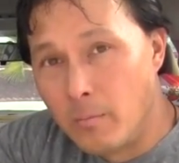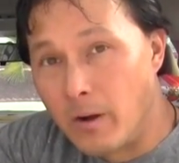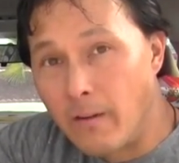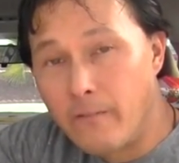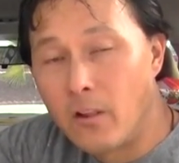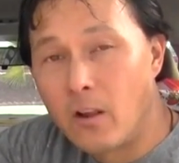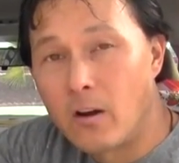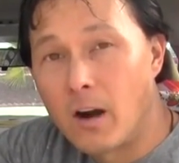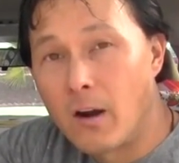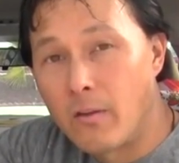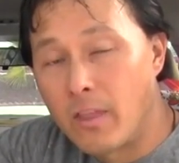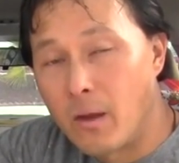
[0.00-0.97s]
But I feel all
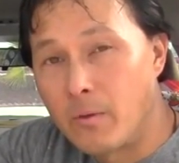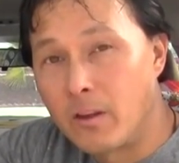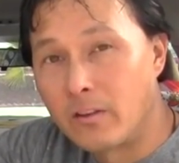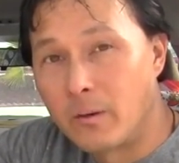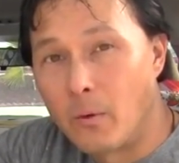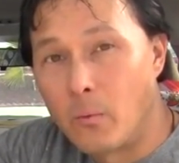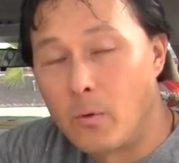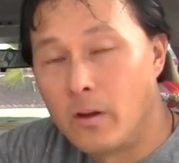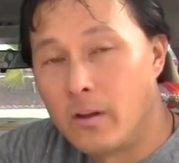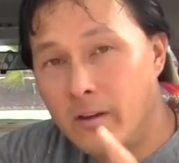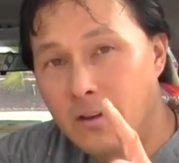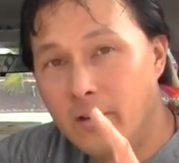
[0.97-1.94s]
right with that because, number
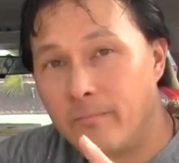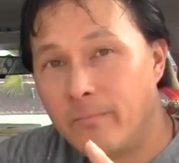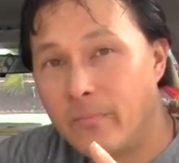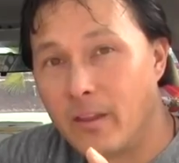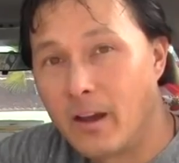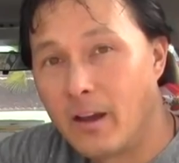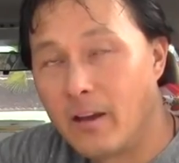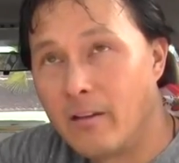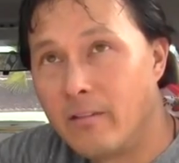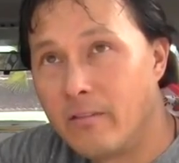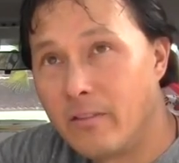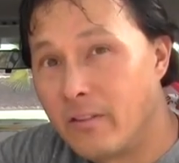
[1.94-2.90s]
one,
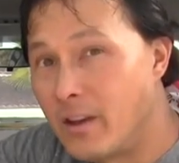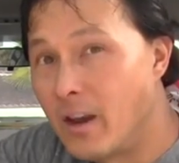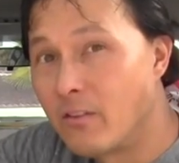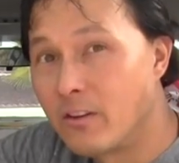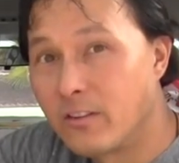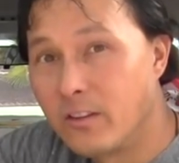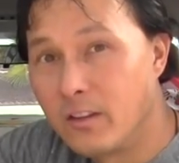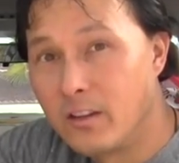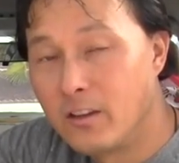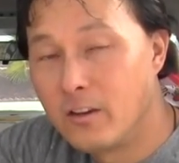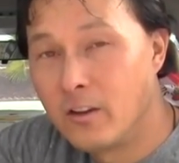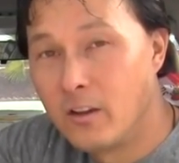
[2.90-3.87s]
I've never
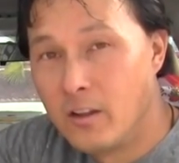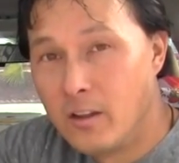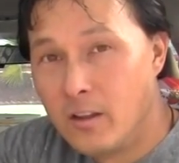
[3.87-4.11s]
seen